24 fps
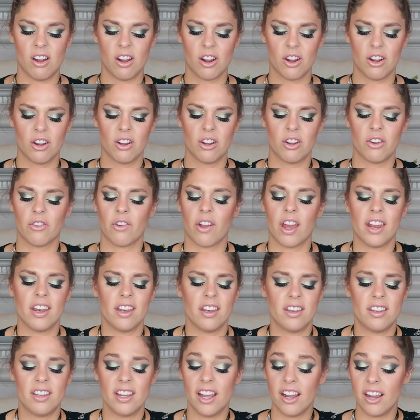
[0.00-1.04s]
are
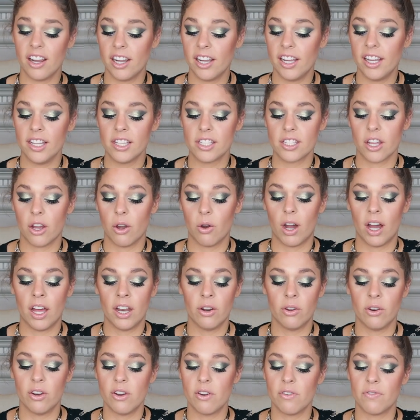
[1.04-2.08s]
hereditary, so I
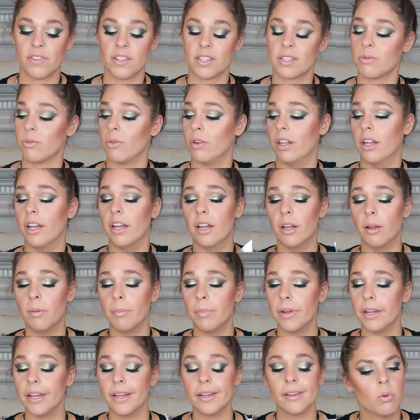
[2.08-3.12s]
don't know if this will
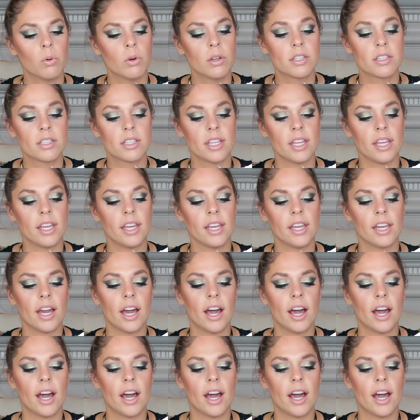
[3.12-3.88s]
help, but we'll see.